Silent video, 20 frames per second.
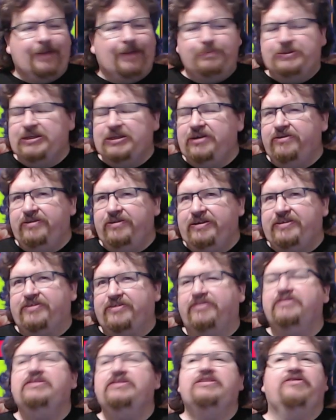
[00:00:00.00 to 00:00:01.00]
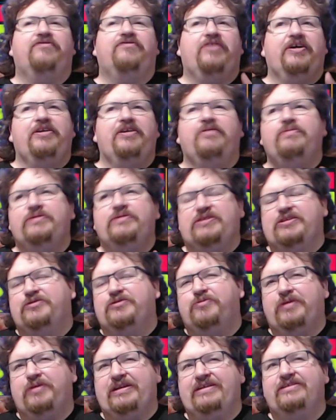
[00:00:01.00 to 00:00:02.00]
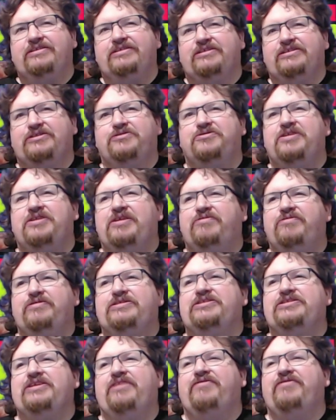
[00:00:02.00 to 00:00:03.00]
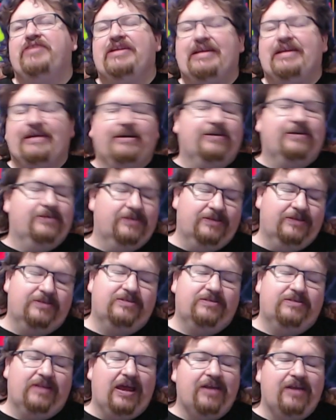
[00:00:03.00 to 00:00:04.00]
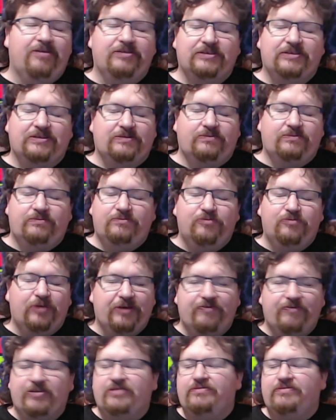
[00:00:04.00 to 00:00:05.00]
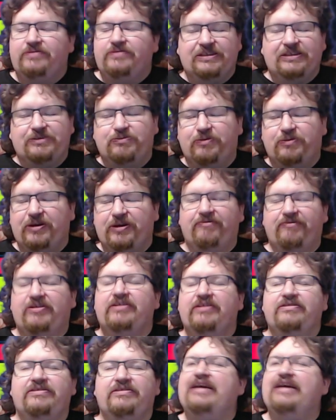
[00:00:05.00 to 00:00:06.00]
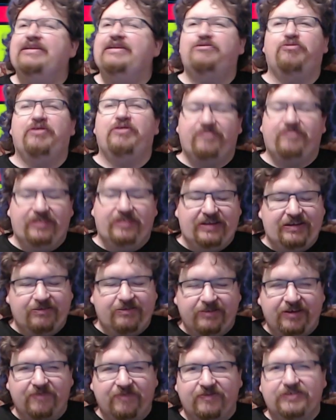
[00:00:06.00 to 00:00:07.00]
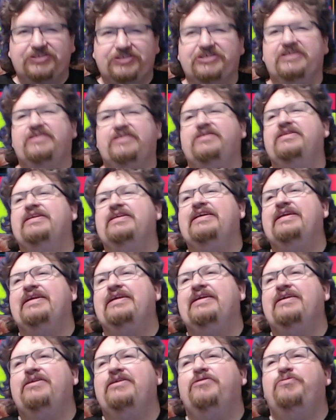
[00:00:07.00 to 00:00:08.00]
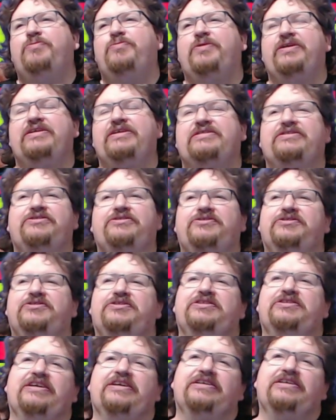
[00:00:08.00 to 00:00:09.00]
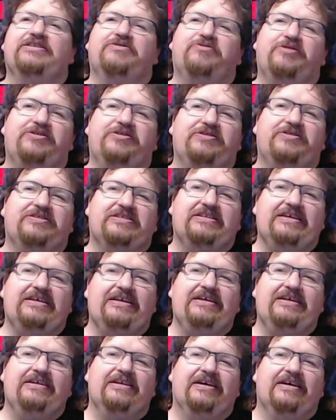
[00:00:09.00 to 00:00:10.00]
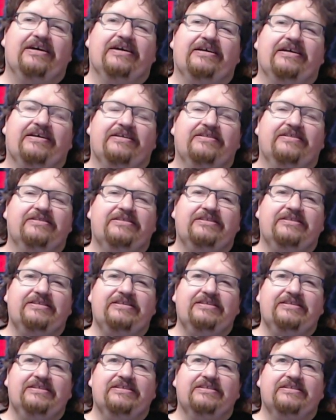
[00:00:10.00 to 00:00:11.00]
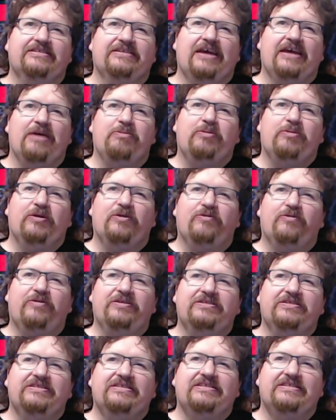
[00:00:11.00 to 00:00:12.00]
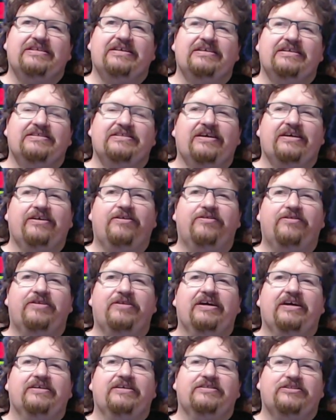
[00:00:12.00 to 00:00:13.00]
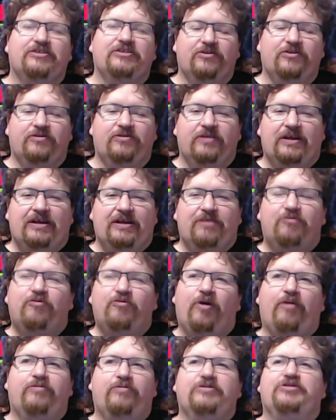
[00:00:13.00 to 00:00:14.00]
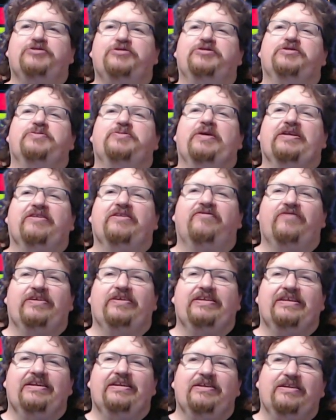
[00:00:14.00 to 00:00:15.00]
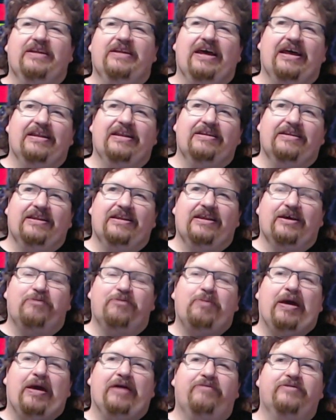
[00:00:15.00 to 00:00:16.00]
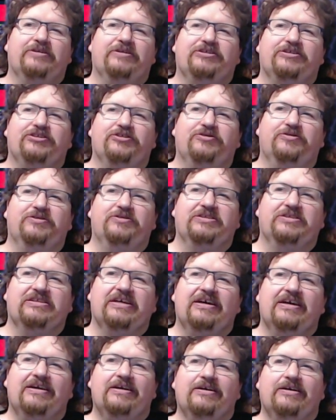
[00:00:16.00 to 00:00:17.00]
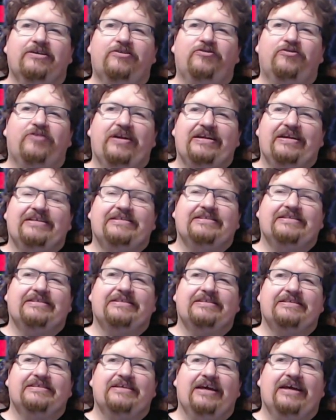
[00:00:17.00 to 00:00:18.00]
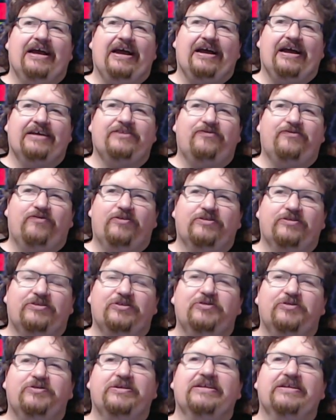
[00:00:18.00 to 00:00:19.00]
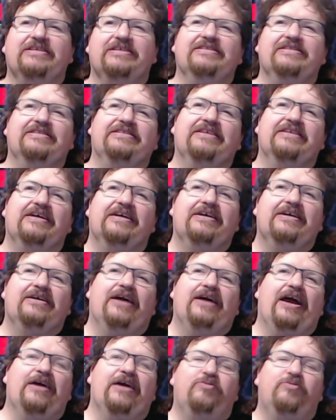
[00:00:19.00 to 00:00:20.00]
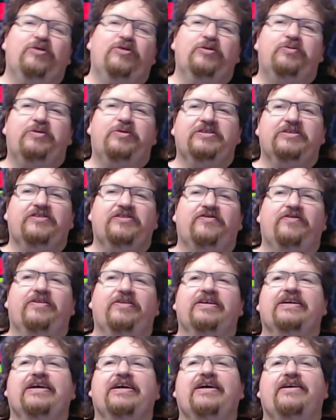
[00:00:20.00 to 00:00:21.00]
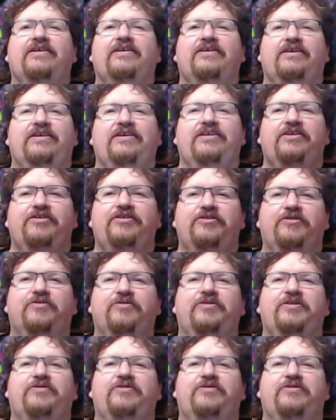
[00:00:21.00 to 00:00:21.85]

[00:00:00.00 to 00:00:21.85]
Absolutely tons of items as well in the store now which have it. Like, I know it's whatever. It's whatever. They don't give a shit. But it's just a case of where you see like these Kepler ones and it's like, okay, so what would you expect to find in a like pack which shows credits, asphalt tokens, and blueprints for the car, and then you